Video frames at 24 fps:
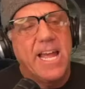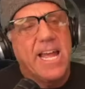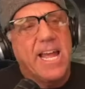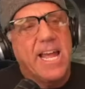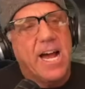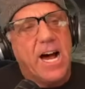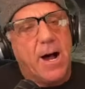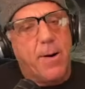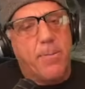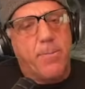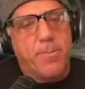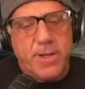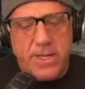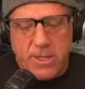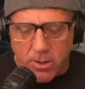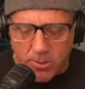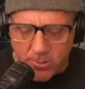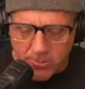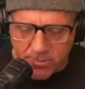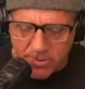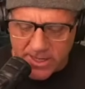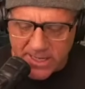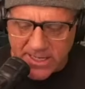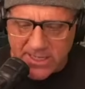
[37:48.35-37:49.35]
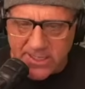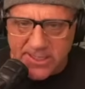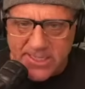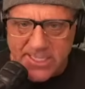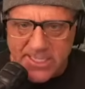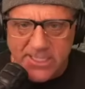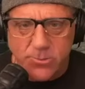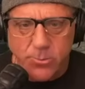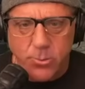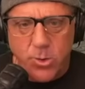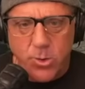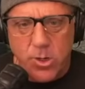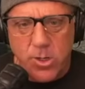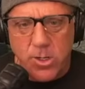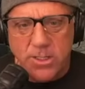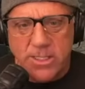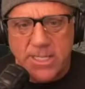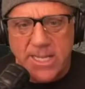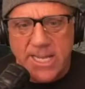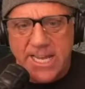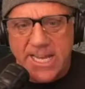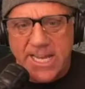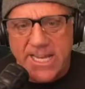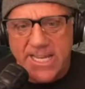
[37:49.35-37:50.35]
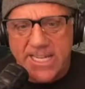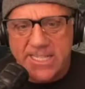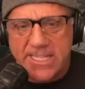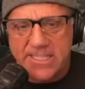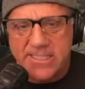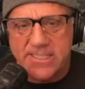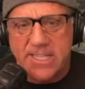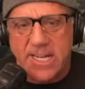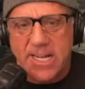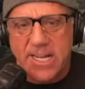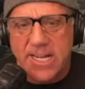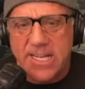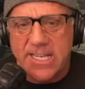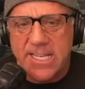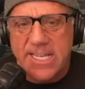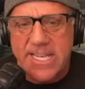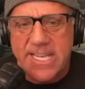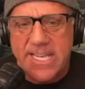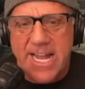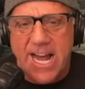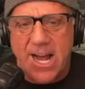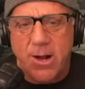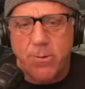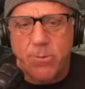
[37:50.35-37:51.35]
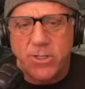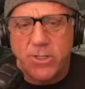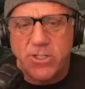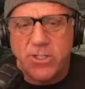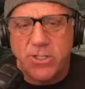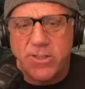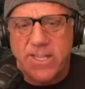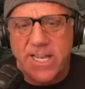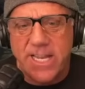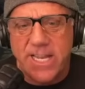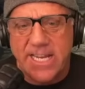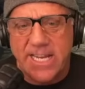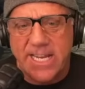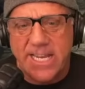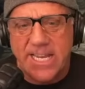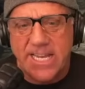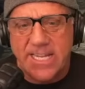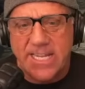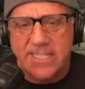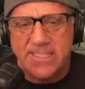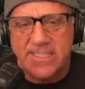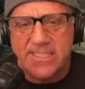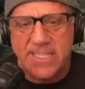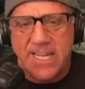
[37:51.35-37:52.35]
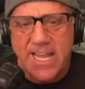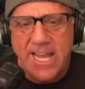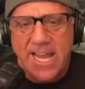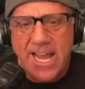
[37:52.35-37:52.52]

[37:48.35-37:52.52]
um, you know, th- this world is uh, not what you think it is,